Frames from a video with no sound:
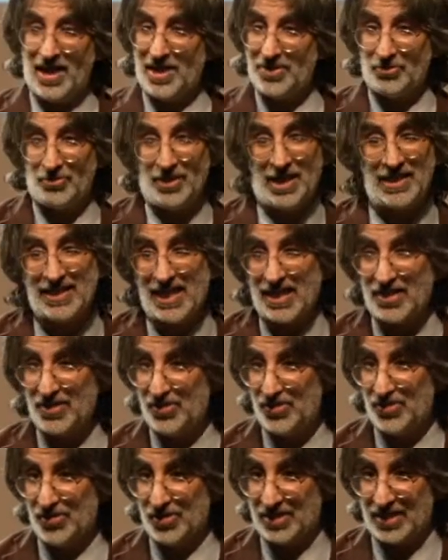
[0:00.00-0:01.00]
I don't like that
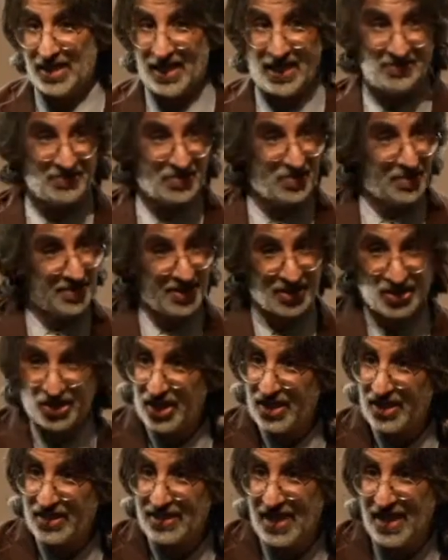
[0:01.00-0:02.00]
New York Times, so I'm going to
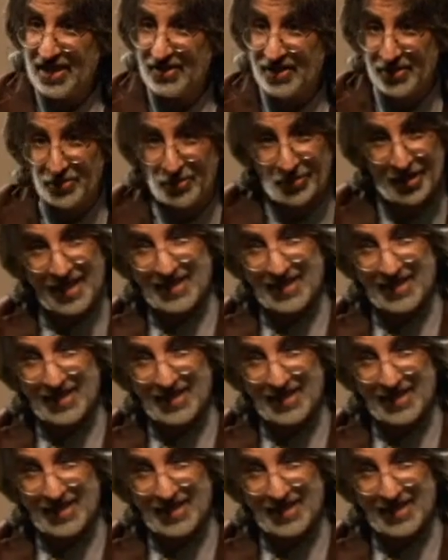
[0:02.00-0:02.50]
shut it down. I don't